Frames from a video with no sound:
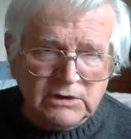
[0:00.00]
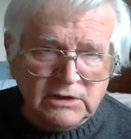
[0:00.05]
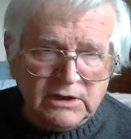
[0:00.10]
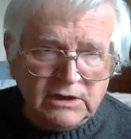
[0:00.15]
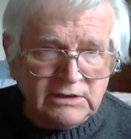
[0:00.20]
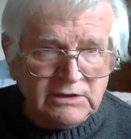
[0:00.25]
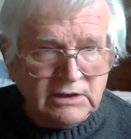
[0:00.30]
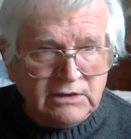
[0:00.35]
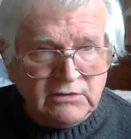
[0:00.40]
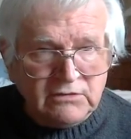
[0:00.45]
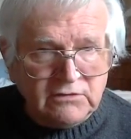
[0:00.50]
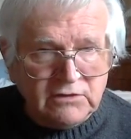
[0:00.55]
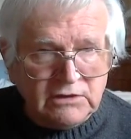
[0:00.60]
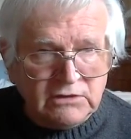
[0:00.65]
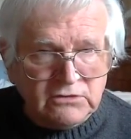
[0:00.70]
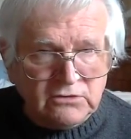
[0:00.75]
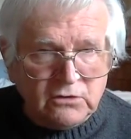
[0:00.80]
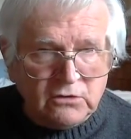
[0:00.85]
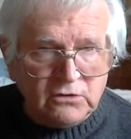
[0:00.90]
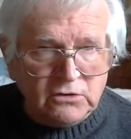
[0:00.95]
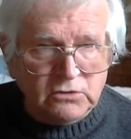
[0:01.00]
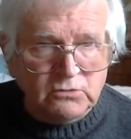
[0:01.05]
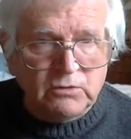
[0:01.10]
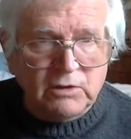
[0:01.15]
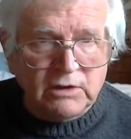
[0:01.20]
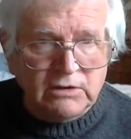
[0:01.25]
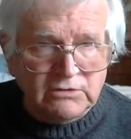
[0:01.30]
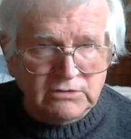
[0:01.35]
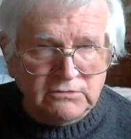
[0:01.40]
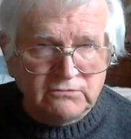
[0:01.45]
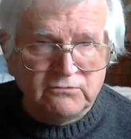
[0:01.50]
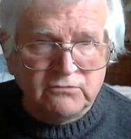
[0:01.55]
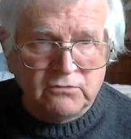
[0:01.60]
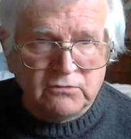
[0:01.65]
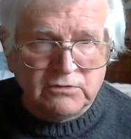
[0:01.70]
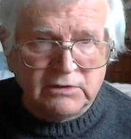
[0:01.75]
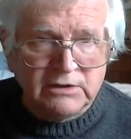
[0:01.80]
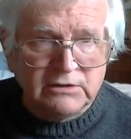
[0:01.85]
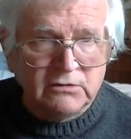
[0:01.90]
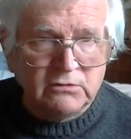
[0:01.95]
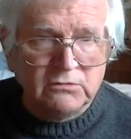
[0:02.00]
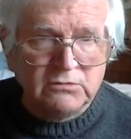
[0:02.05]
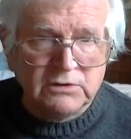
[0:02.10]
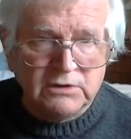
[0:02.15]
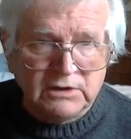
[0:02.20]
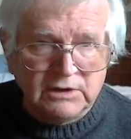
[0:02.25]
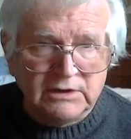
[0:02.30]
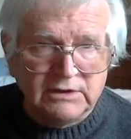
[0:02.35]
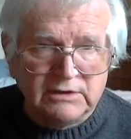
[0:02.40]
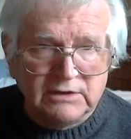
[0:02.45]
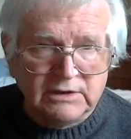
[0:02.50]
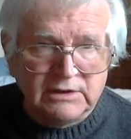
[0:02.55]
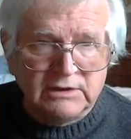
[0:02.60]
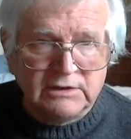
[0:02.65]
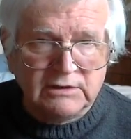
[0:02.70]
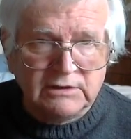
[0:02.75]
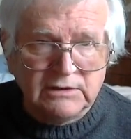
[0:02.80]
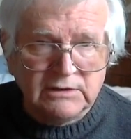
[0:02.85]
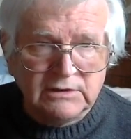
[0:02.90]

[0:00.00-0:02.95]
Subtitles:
and other things not as well as the flute. I don't deny that.